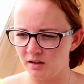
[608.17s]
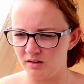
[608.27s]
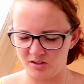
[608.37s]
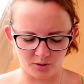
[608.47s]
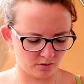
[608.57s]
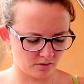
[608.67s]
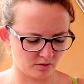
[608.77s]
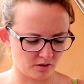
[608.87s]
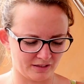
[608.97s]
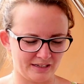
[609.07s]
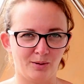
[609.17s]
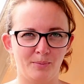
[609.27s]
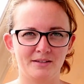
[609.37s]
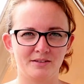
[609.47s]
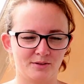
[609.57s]
Oh, yours has got the little
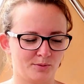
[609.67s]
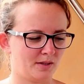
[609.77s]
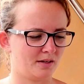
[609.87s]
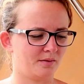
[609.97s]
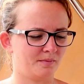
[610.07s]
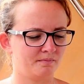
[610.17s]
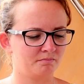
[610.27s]
bits as well.